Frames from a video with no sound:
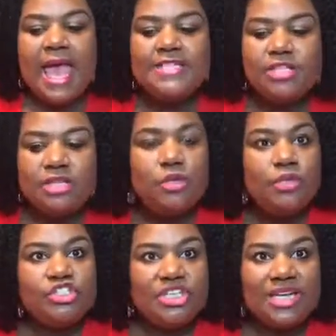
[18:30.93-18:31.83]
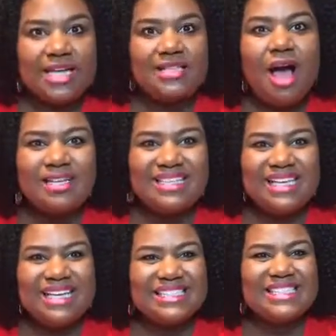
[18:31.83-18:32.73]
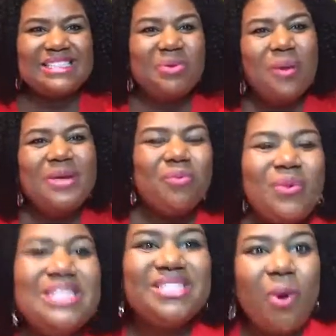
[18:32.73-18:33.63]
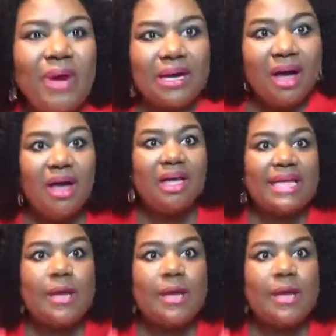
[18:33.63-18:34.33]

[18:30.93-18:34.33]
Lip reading: And so then when she and I talked again, I said, so wait, what's going on?